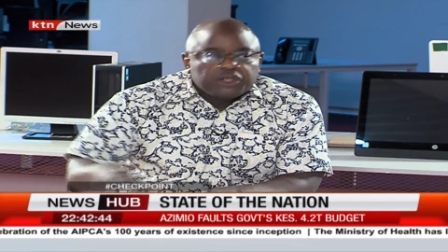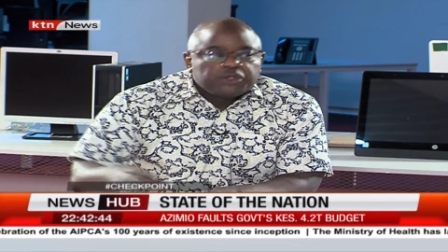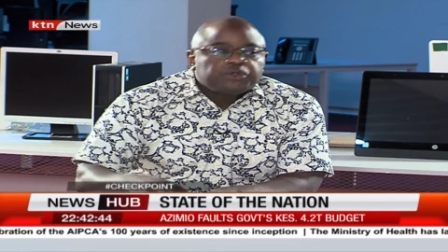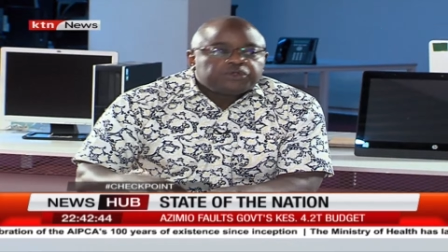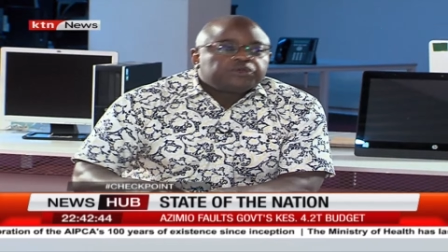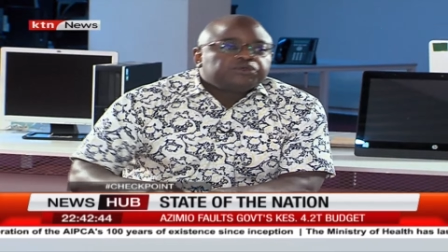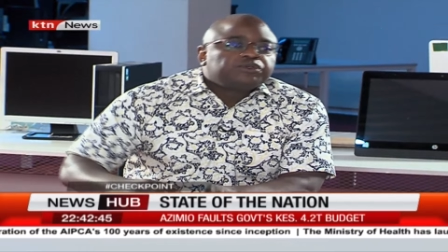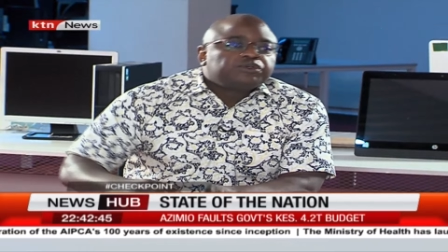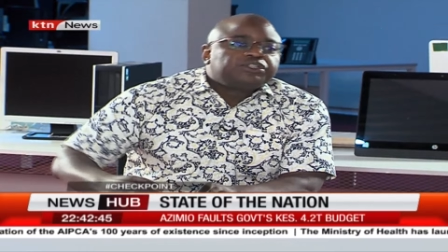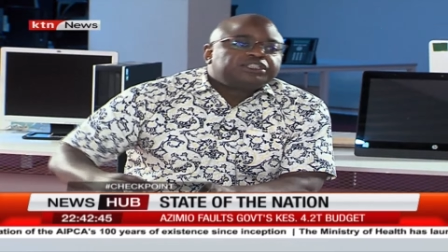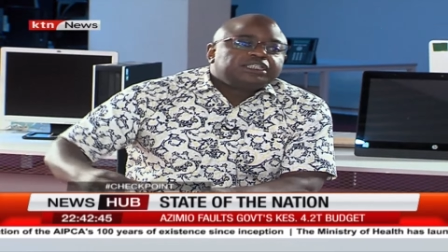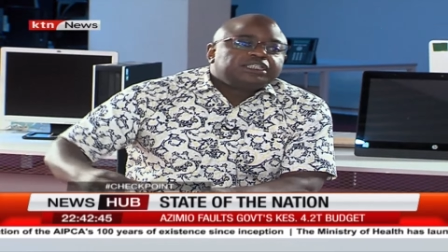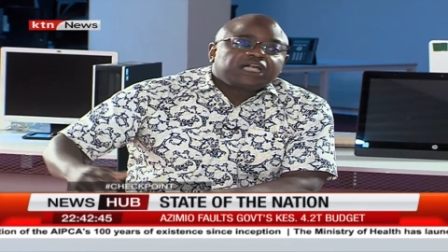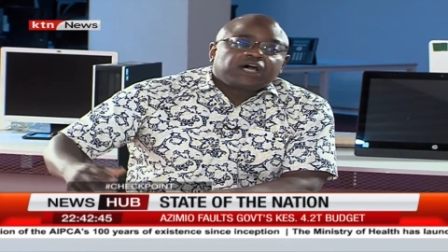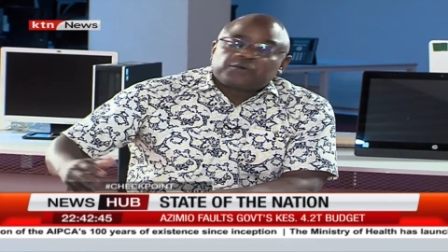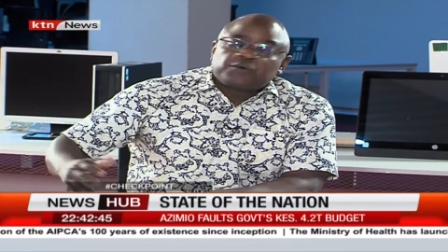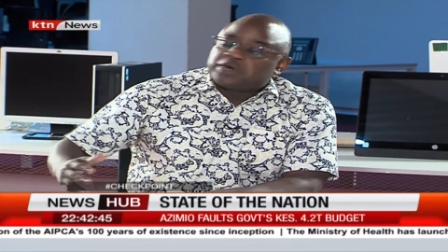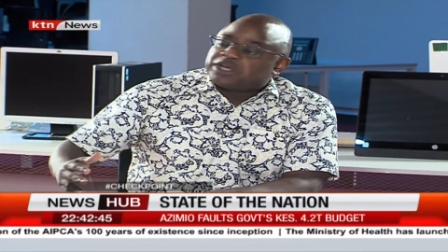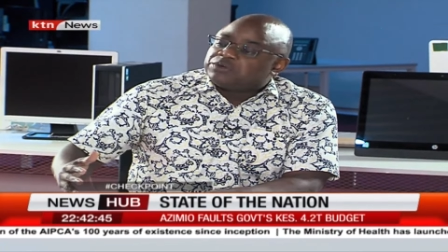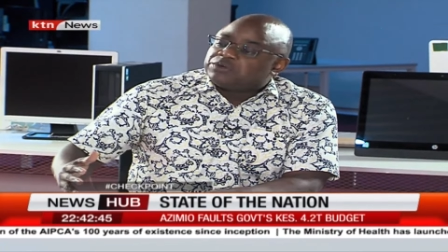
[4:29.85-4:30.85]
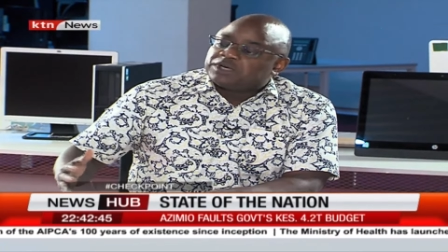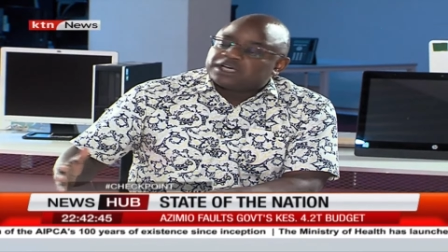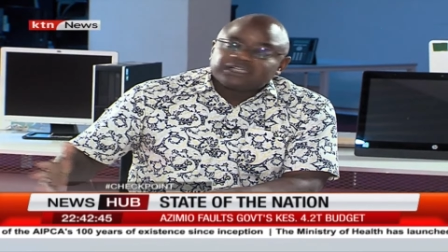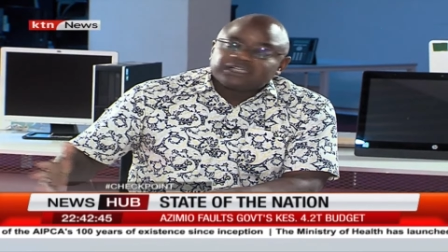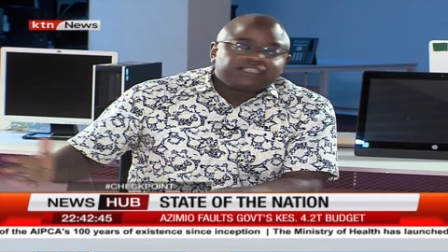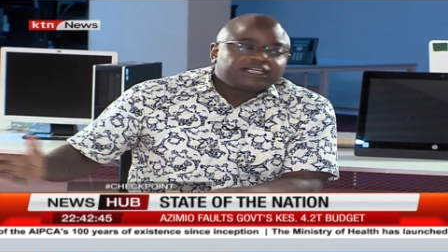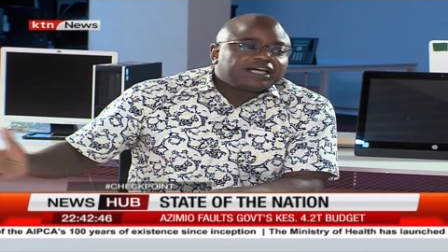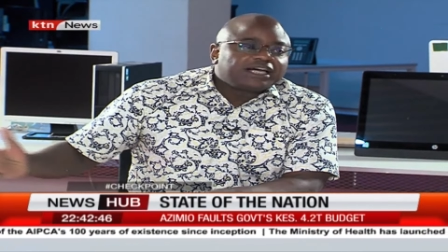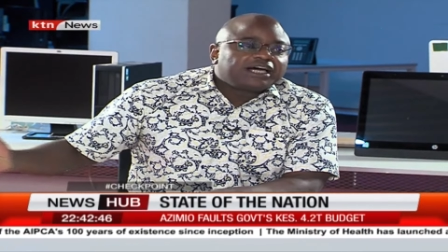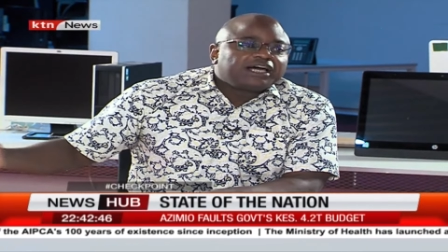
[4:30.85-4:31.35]
You, you, see now, when you
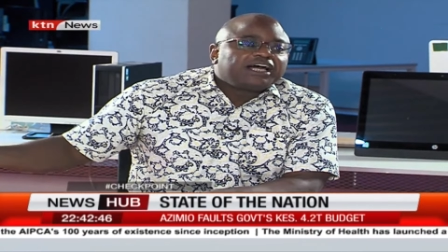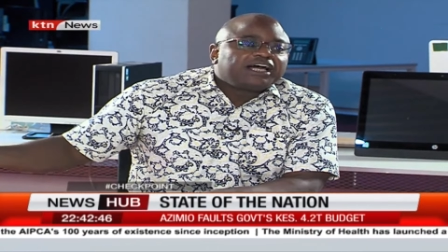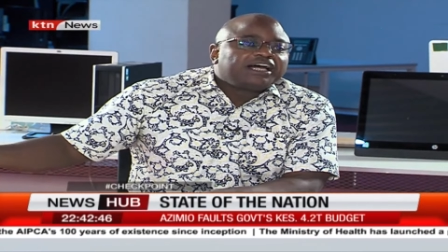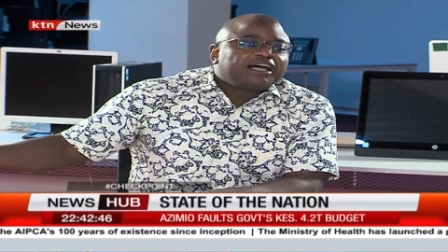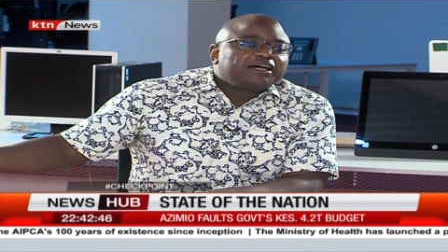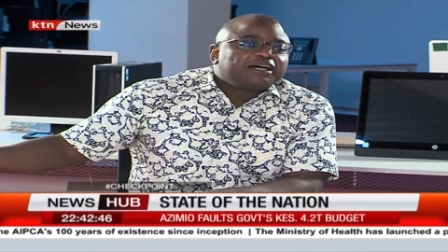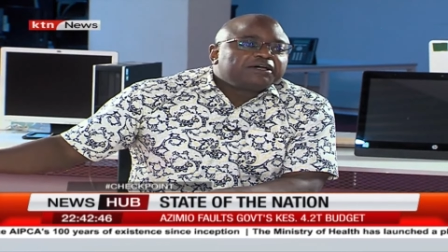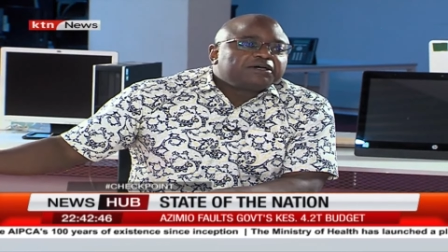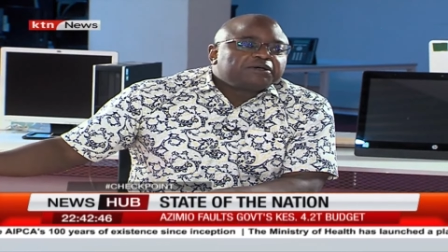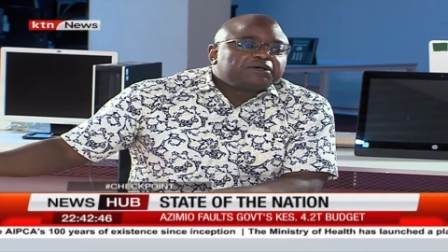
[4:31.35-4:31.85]
get uh, uh,